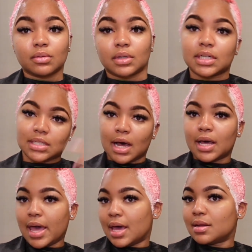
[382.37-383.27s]
because I
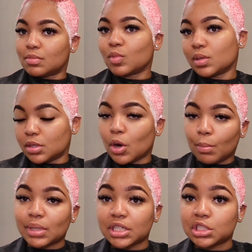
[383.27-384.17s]
had, you know,
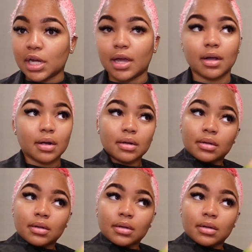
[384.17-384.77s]
bleached hair.